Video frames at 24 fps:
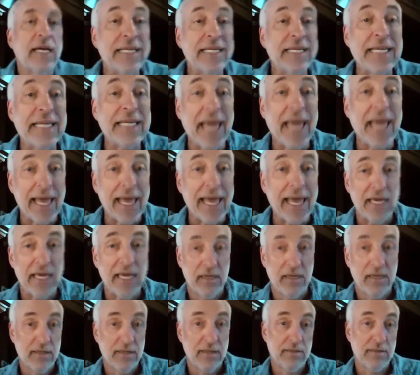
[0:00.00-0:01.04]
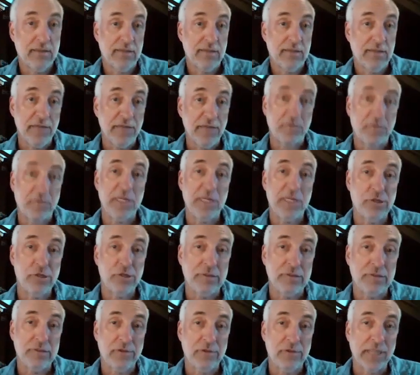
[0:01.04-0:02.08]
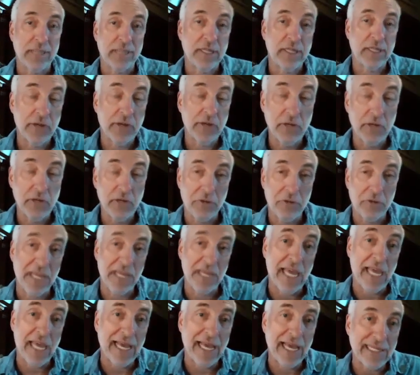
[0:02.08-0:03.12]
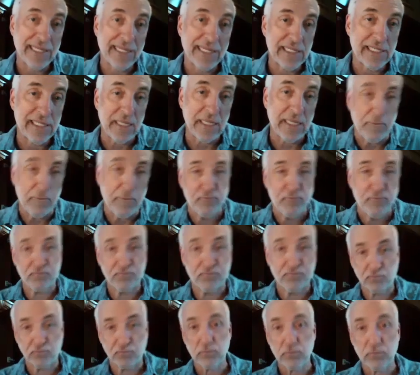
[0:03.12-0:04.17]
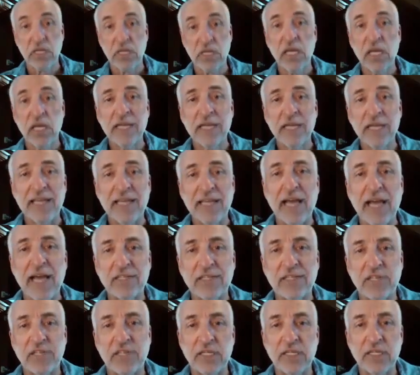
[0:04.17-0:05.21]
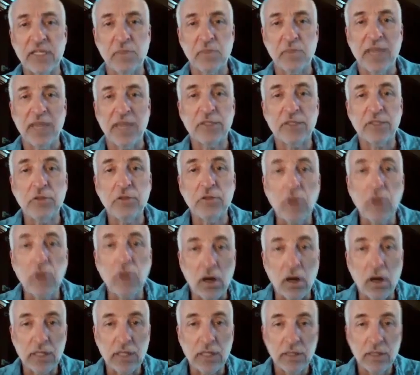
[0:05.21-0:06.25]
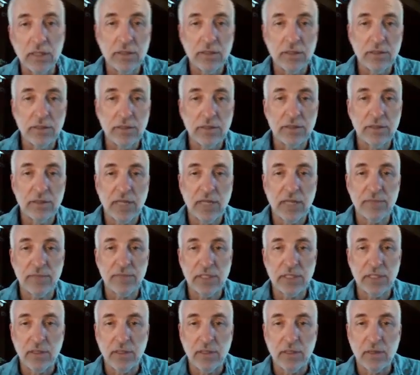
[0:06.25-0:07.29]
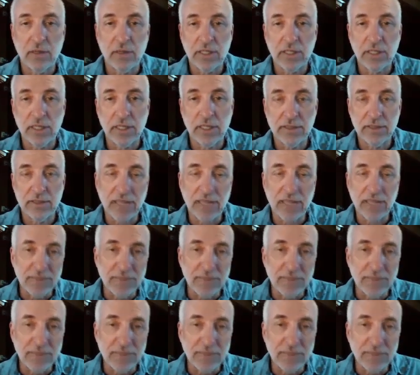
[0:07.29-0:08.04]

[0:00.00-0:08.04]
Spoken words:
Akaike information criterion, or the AIC. The AIC is minus 2 log times the log